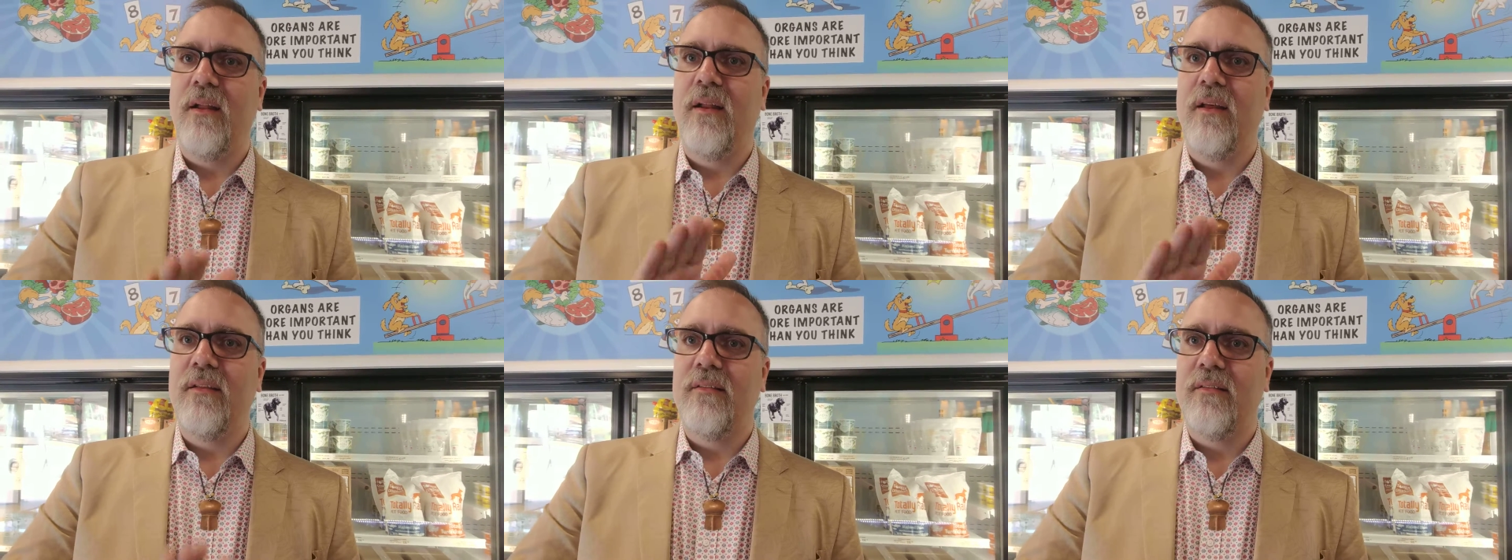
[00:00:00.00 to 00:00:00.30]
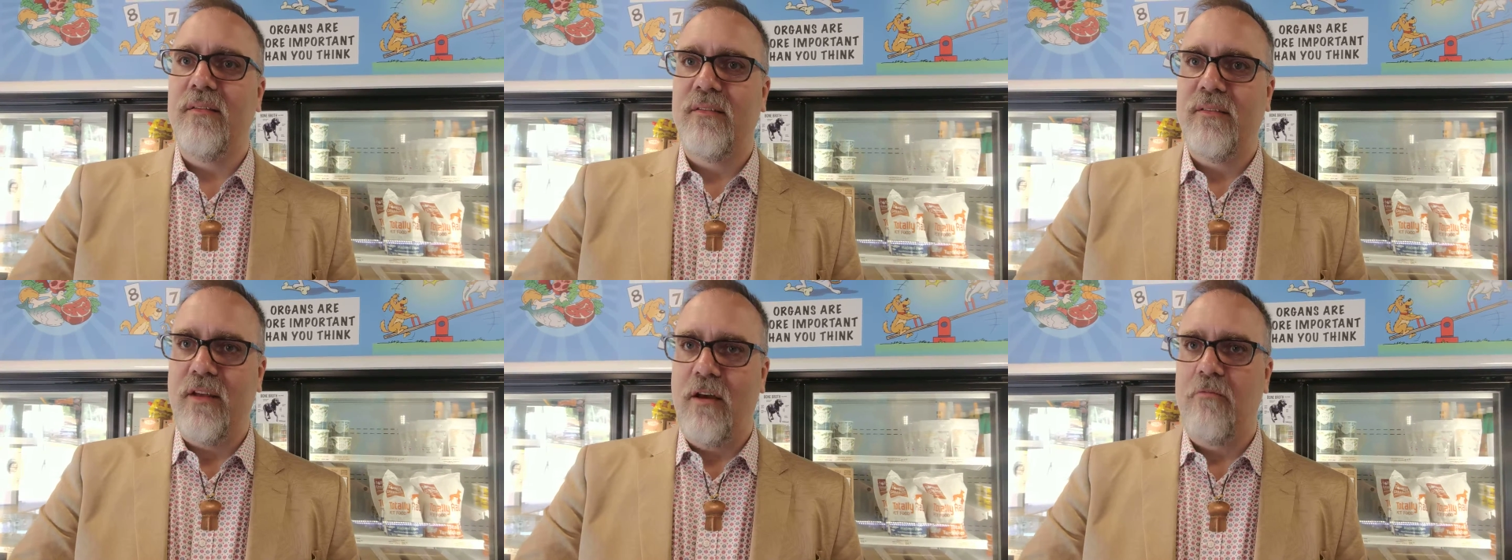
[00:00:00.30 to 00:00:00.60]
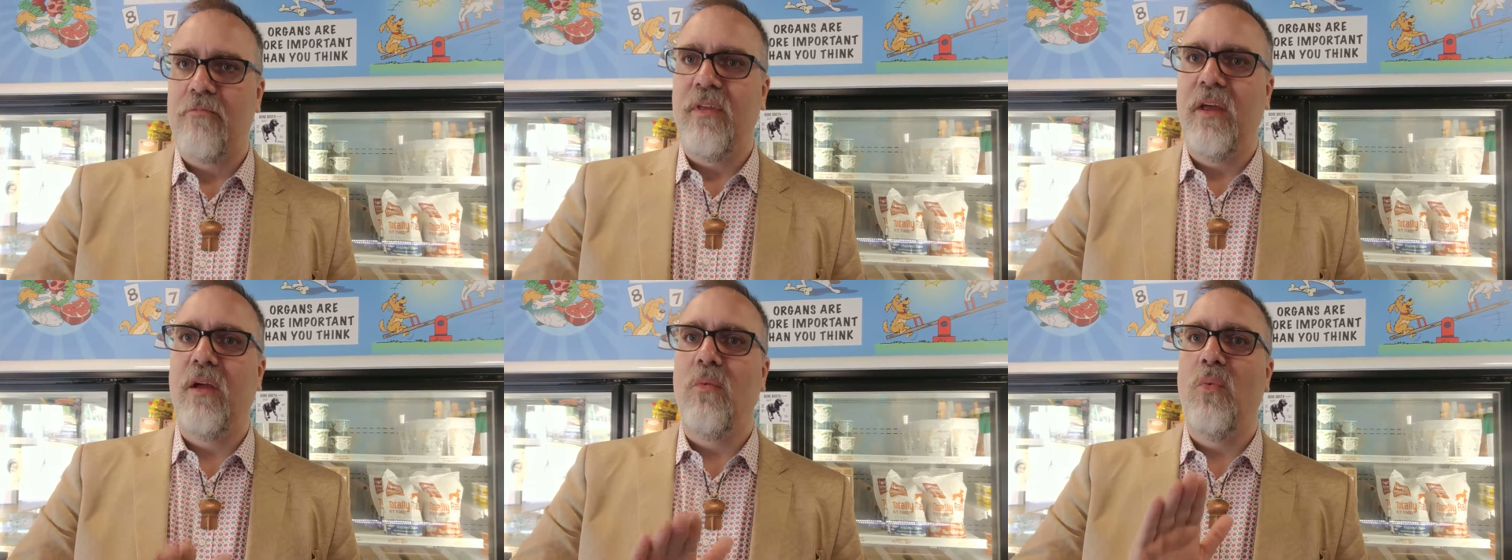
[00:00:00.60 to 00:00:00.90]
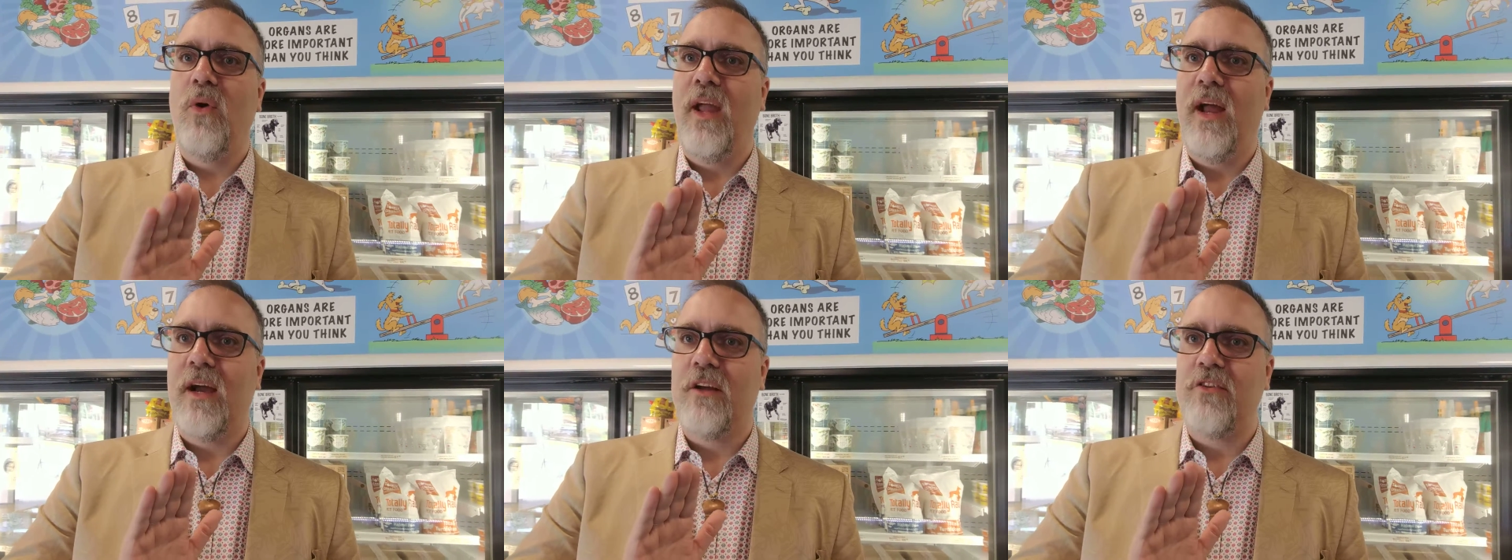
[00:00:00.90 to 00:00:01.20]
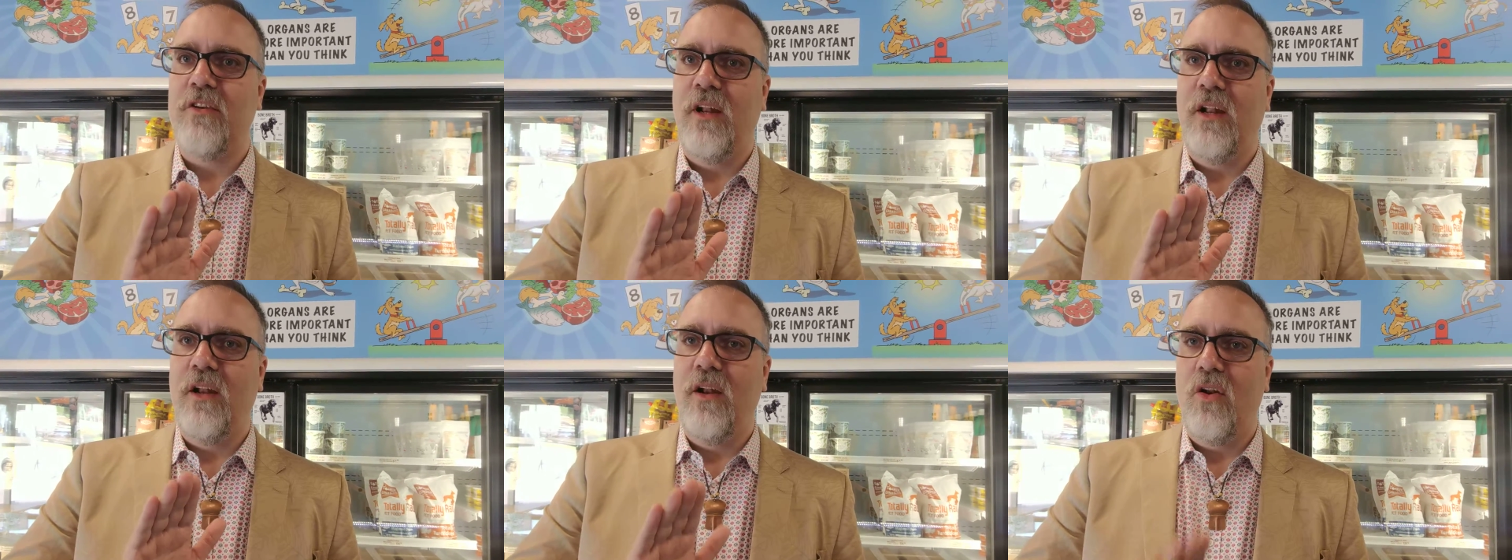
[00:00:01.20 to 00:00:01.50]
It isn't something we
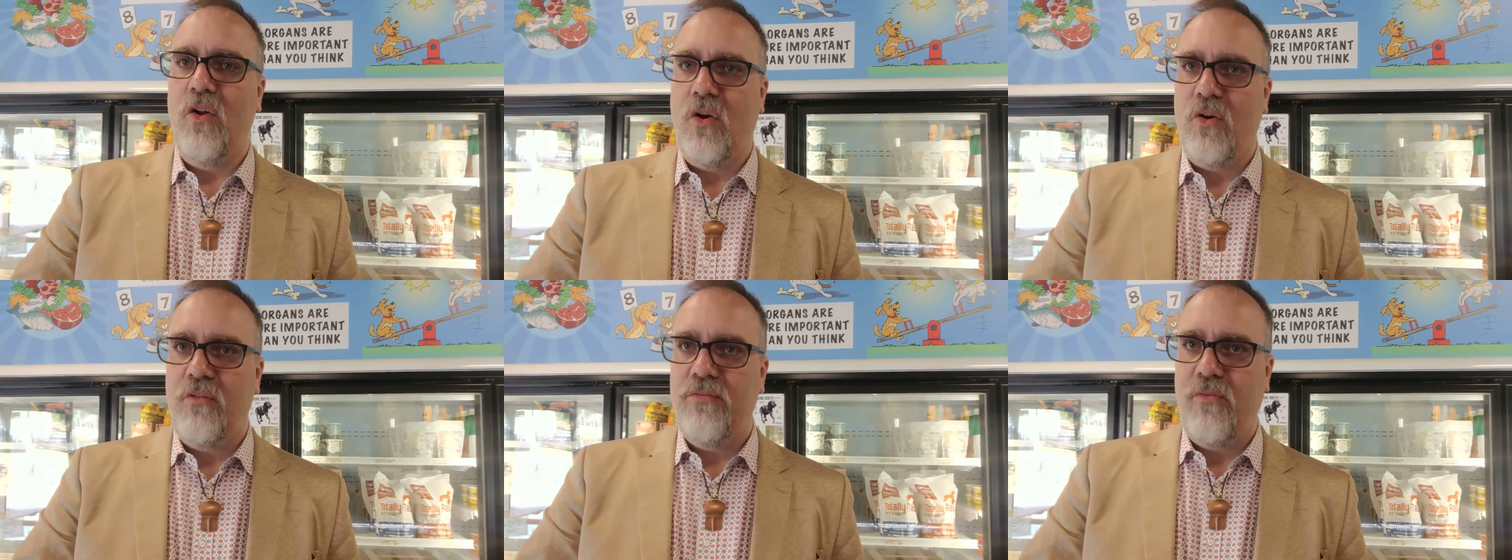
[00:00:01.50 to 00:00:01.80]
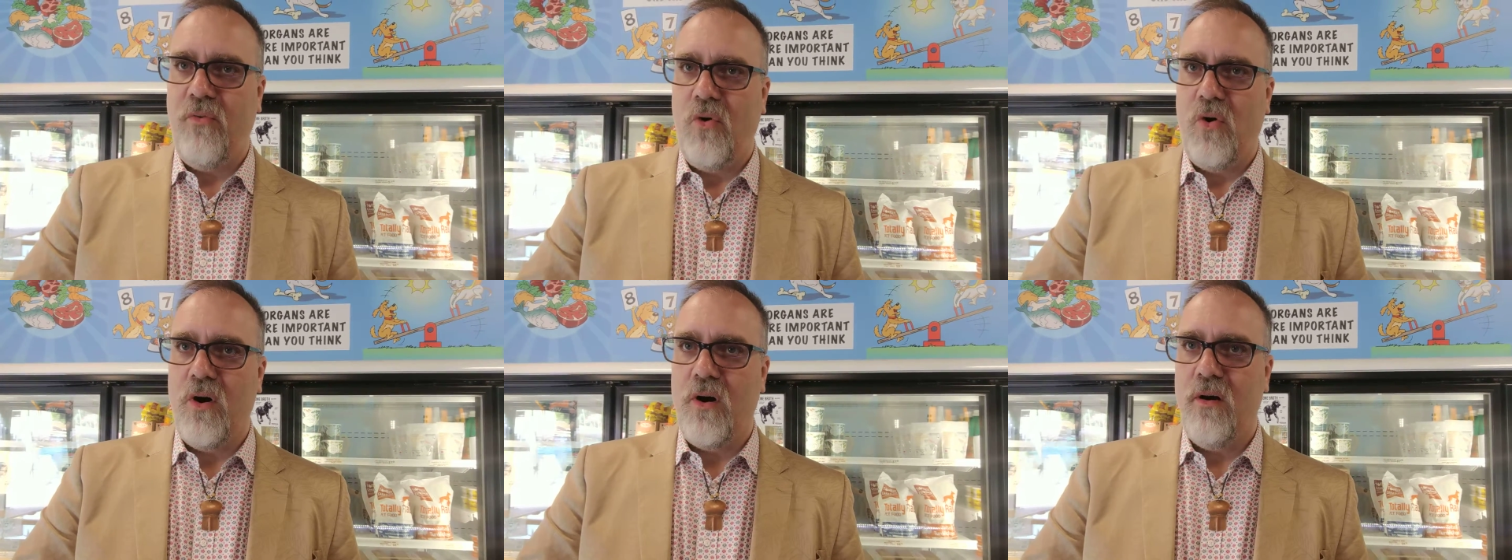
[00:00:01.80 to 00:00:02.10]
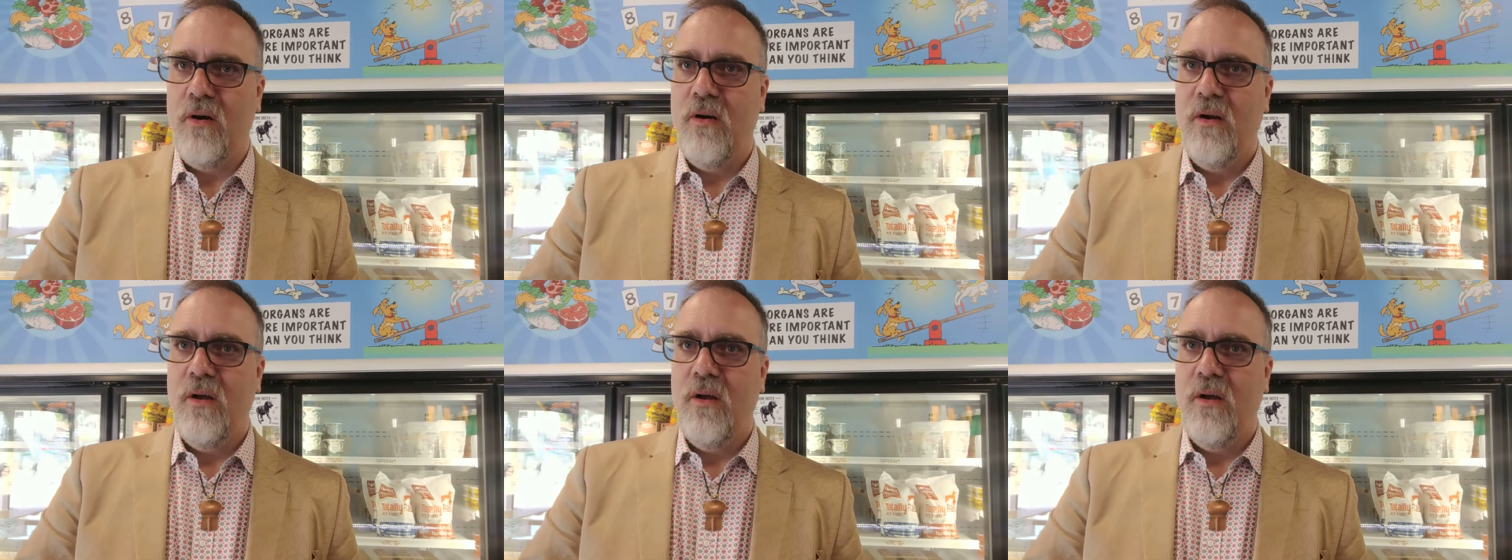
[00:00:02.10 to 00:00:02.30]
actually look for.